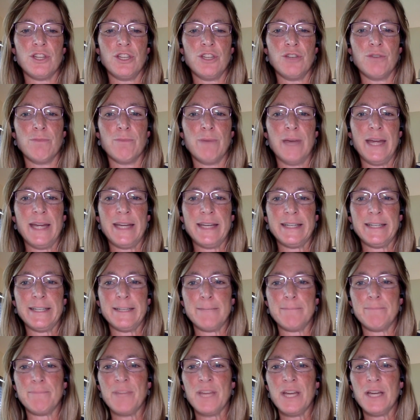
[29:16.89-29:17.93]
you make
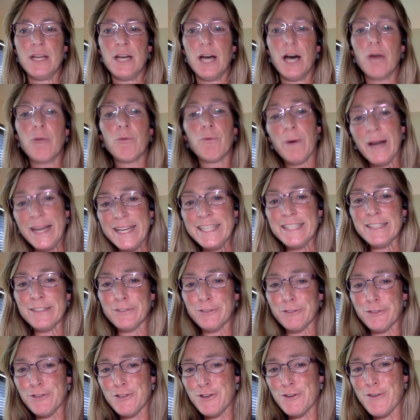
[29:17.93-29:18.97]
a
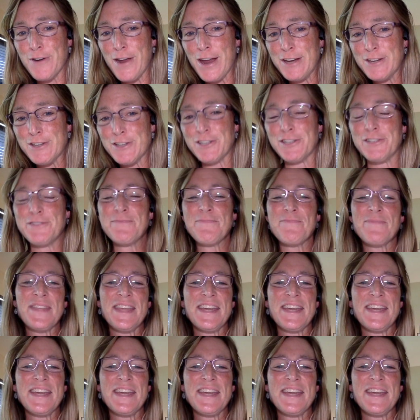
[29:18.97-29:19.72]
regular donation